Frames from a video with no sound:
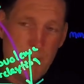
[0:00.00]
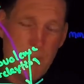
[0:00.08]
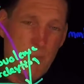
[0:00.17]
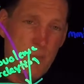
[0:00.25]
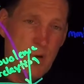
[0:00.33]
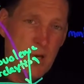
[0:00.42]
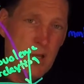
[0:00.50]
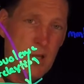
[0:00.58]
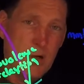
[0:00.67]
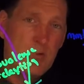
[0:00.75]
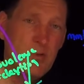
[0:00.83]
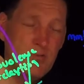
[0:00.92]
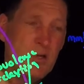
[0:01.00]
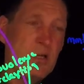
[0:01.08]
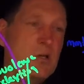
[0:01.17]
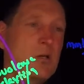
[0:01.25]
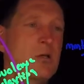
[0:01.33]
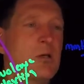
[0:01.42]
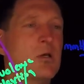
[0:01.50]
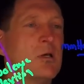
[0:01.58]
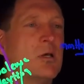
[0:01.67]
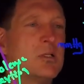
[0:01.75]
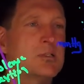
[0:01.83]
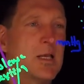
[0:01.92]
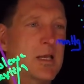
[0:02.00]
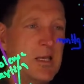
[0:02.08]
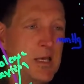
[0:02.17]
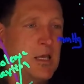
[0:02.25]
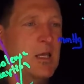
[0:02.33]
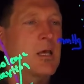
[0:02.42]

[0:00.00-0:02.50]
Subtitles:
electrical event. It's going to kick